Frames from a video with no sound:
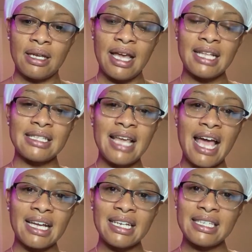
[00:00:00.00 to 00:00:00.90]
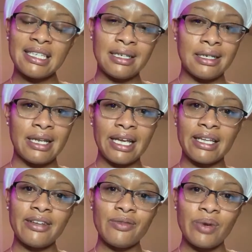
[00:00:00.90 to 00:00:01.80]
antagonist in a
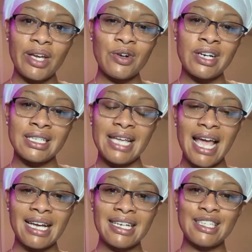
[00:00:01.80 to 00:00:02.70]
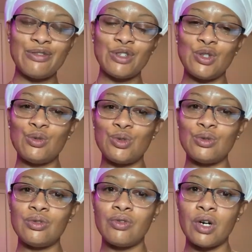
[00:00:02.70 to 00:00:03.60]
negative way, or antagonist for you to
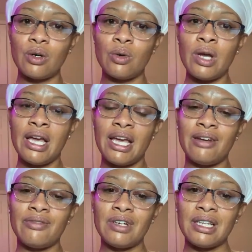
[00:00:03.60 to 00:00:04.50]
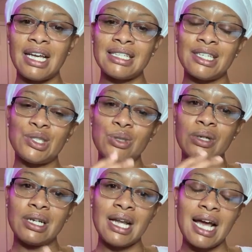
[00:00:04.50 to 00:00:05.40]
grow and realize that you are
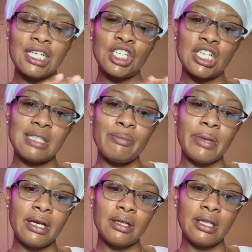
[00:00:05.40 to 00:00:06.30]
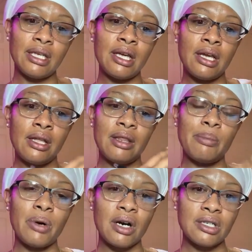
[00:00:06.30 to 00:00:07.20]
not just merely the
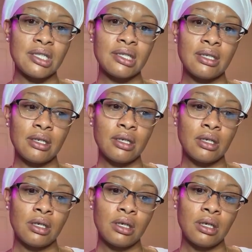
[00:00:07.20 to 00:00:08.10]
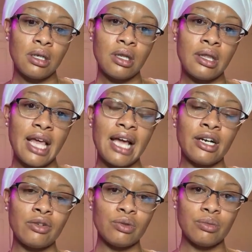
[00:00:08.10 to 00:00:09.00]
parts that
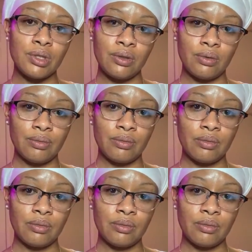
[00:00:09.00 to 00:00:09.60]
groomed you.